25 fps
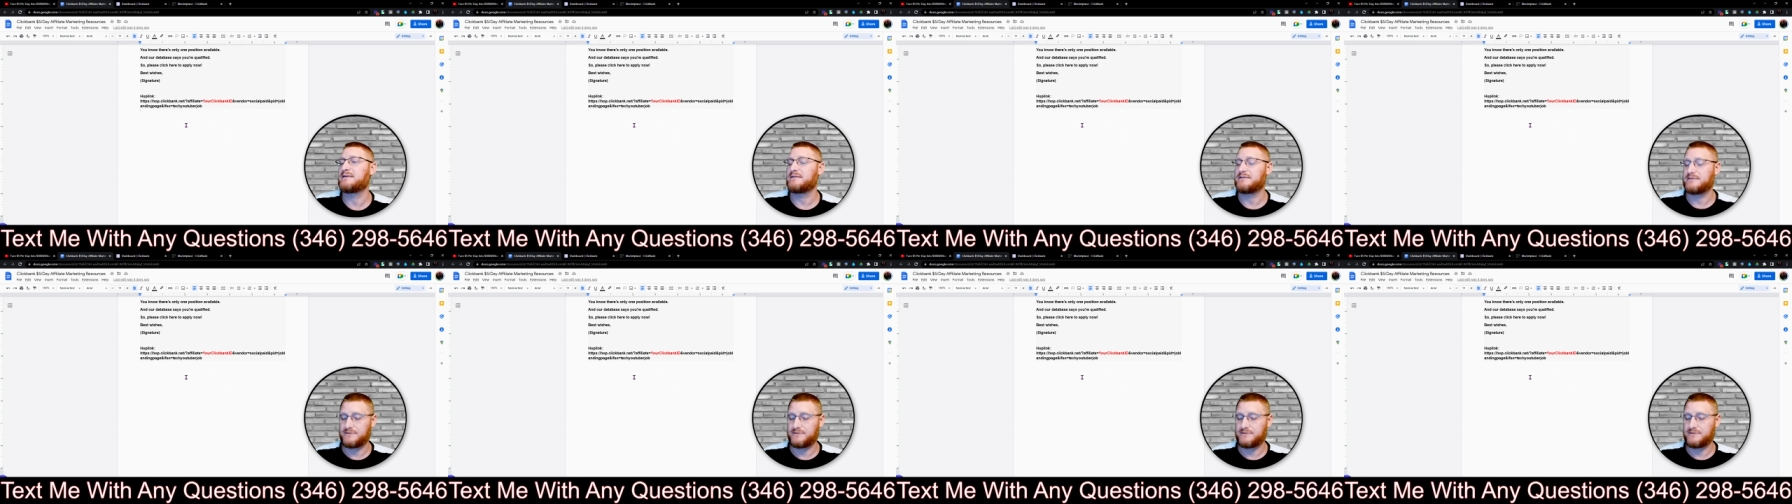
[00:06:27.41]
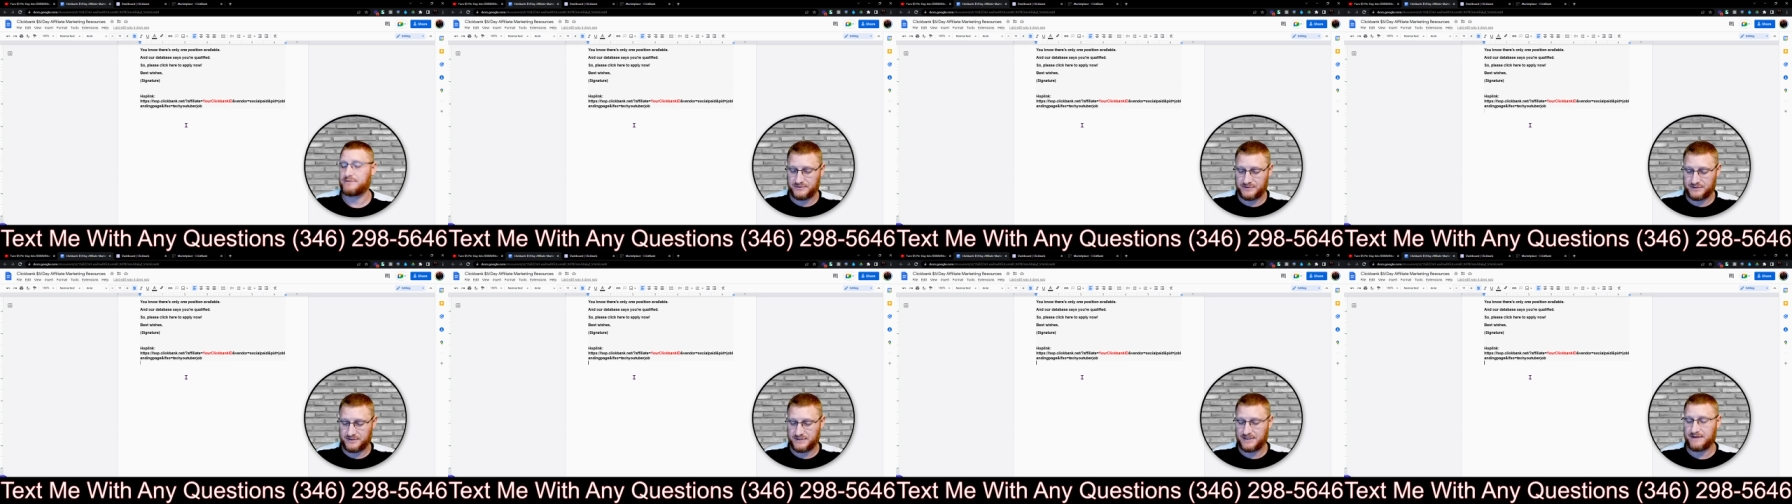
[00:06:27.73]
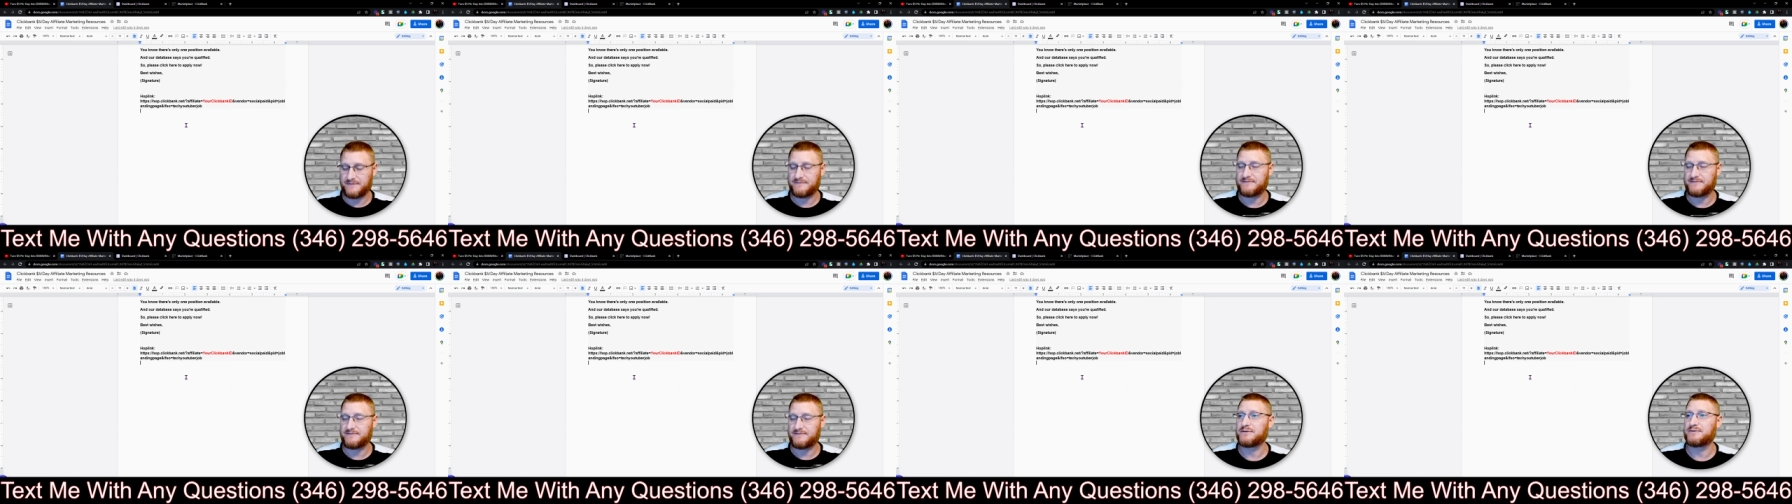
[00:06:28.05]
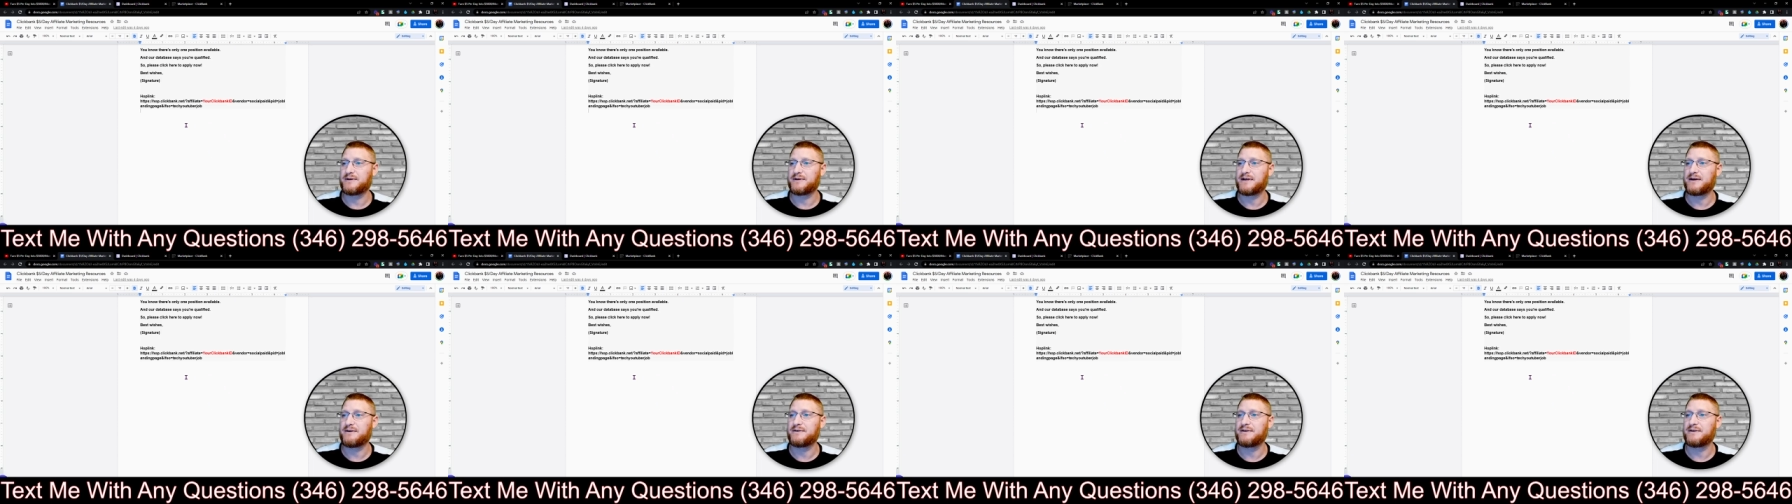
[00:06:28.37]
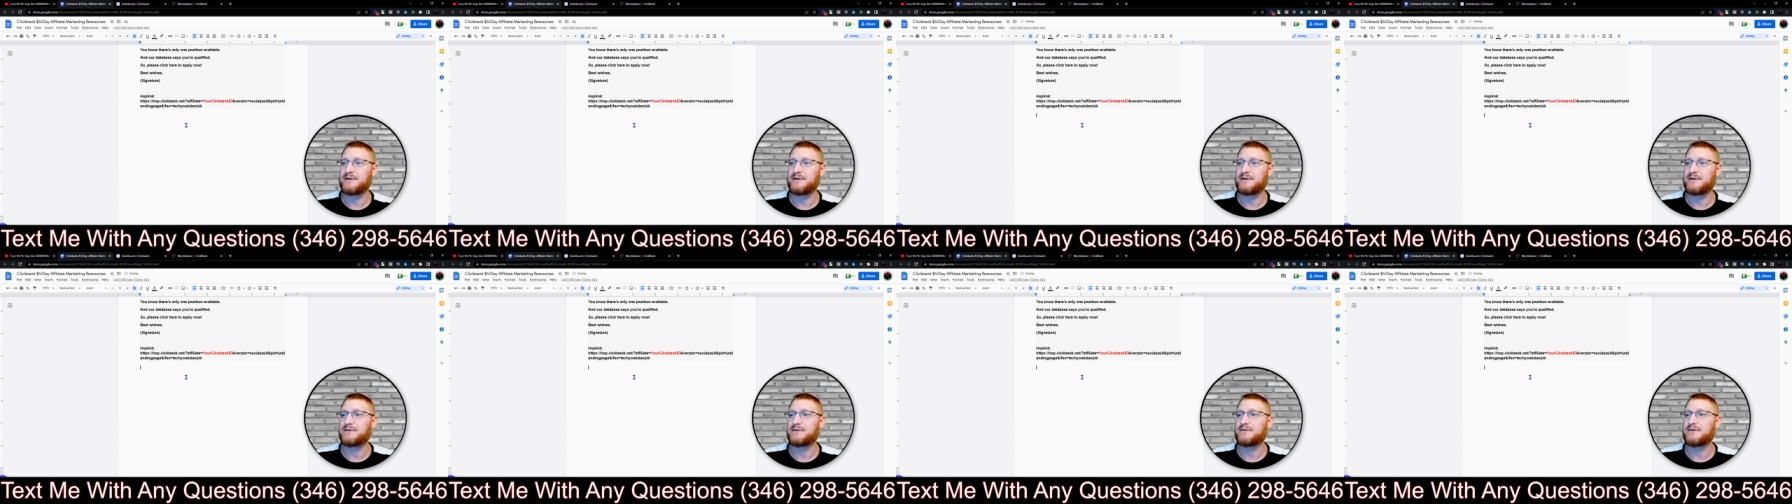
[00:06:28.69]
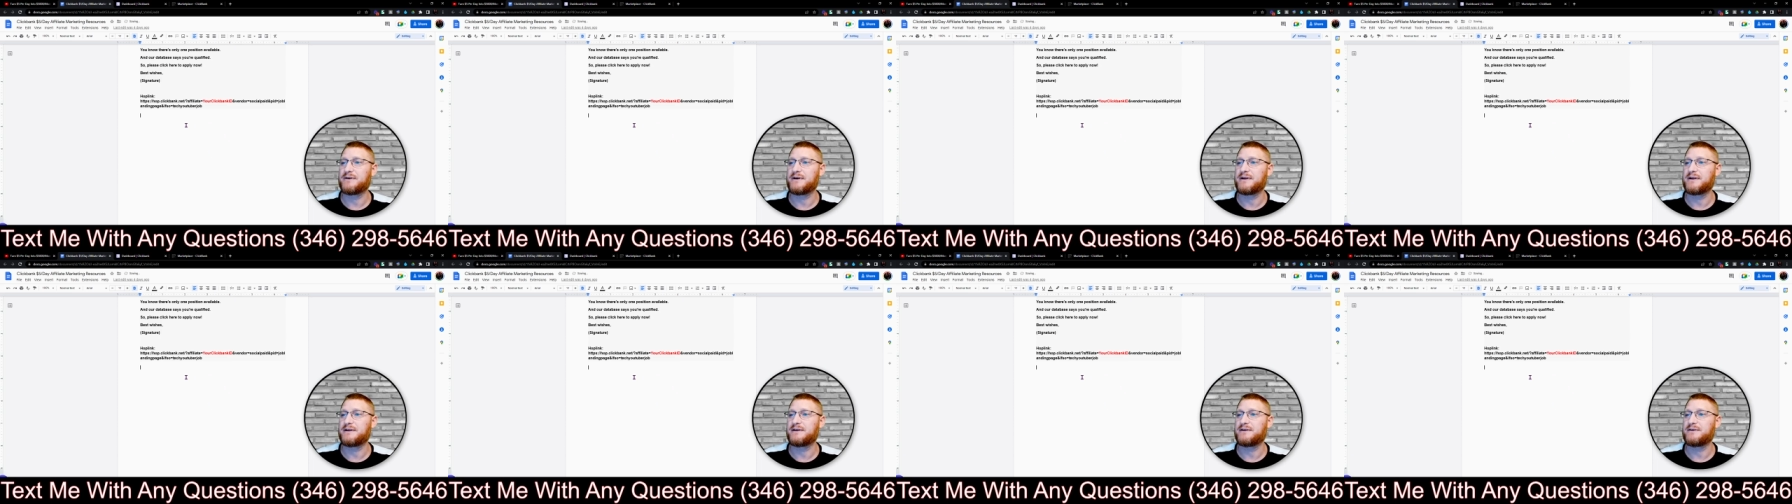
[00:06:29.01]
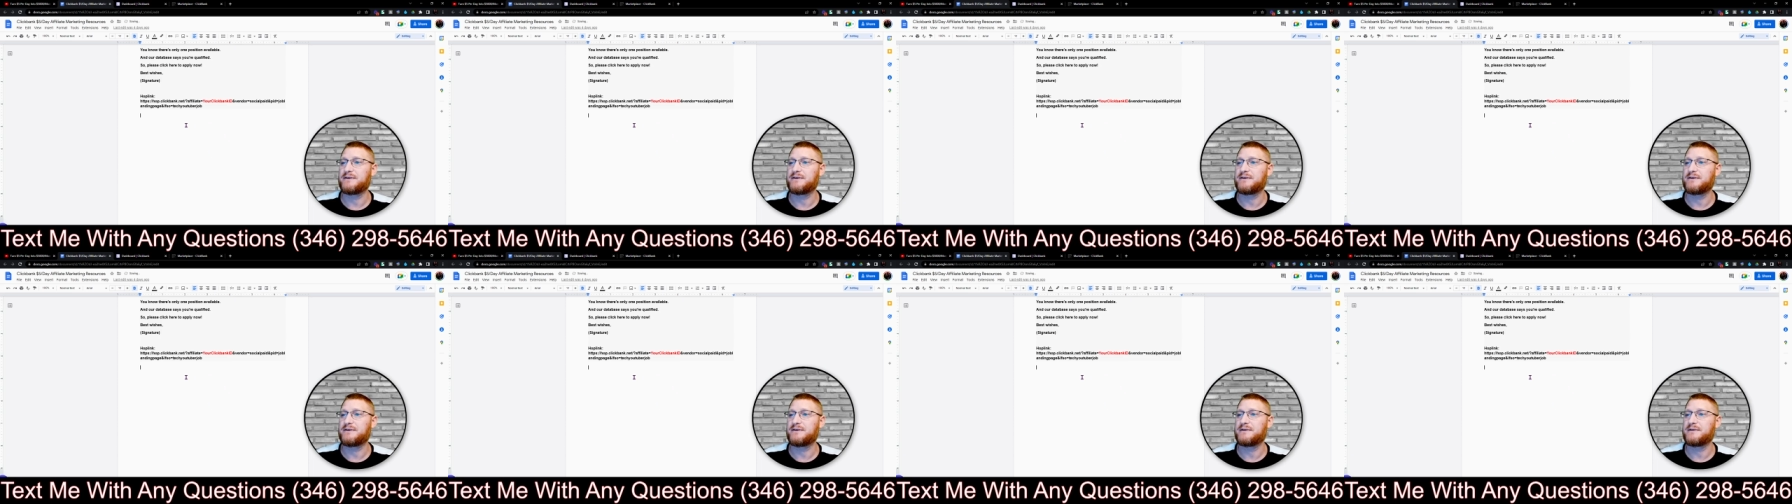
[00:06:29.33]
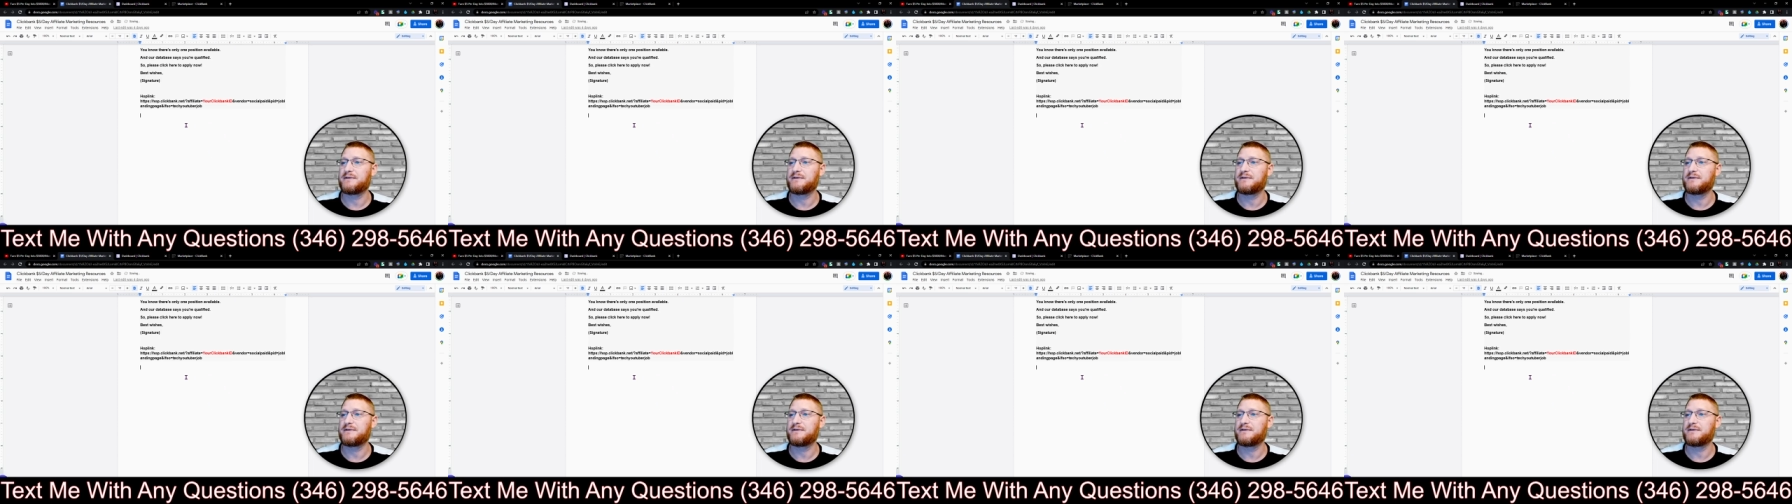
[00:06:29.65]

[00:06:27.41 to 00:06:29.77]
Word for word: So we'll just have to go down here and create a new one.